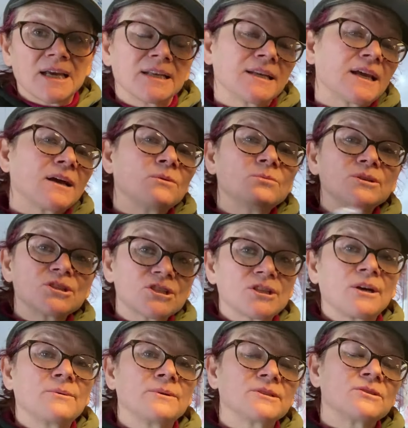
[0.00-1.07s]
And now we're
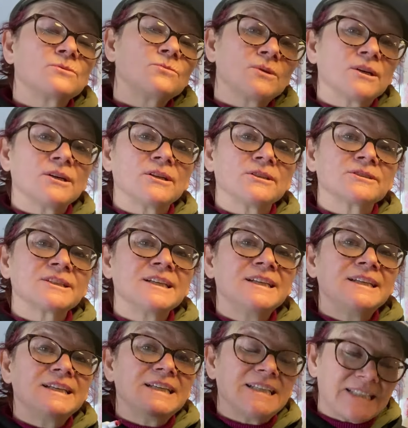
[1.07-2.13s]
showing the world
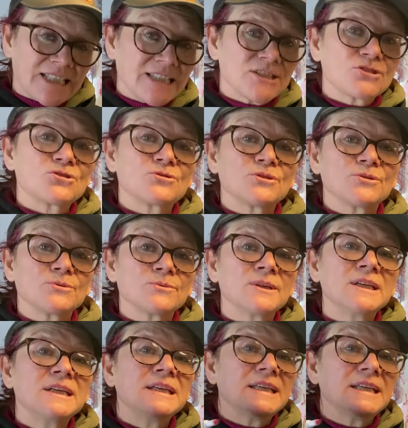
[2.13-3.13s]
it is true,